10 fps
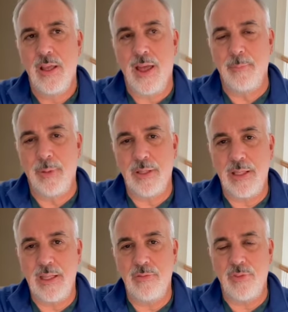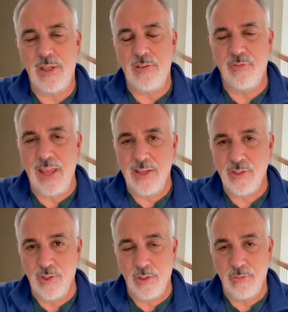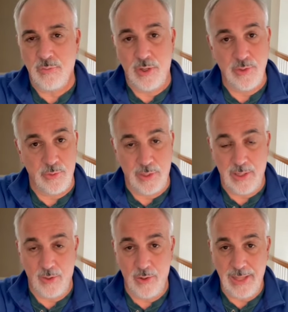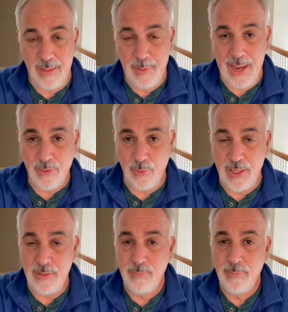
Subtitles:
I believe the vagus nerve runs right along that pathway.